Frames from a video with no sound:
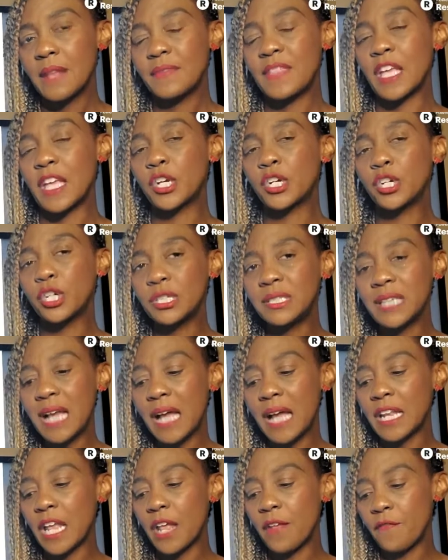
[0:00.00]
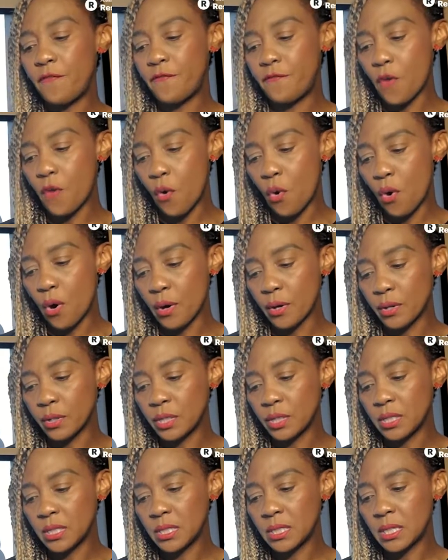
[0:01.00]
They could not
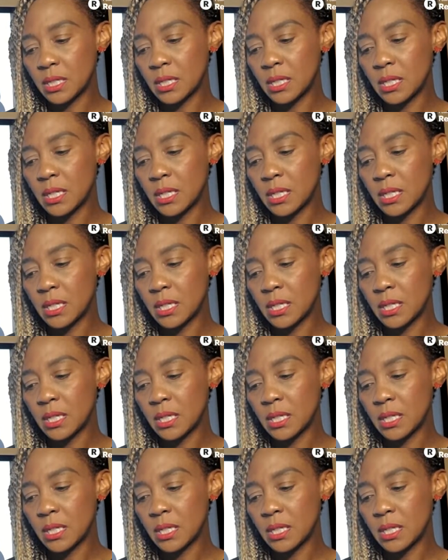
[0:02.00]
enforce